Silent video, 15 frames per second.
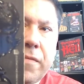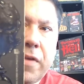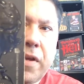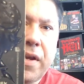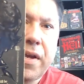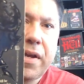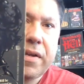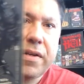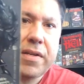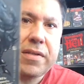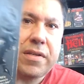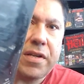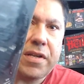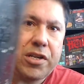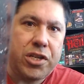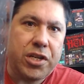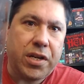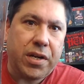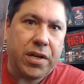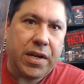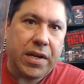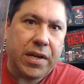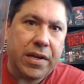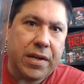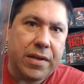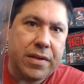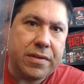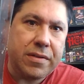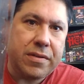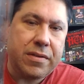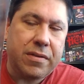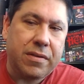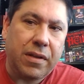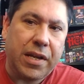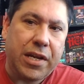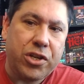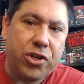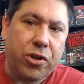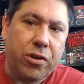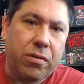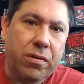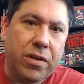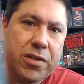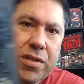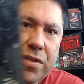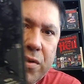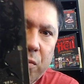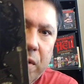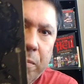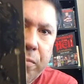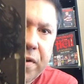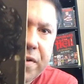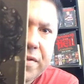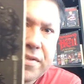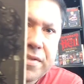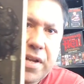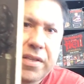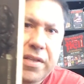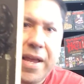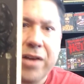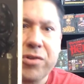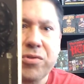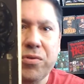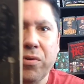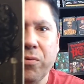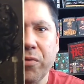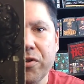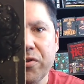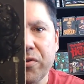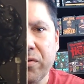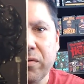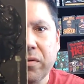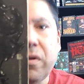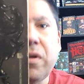And this edition is Leisure. This is a reprint. This is not the actual original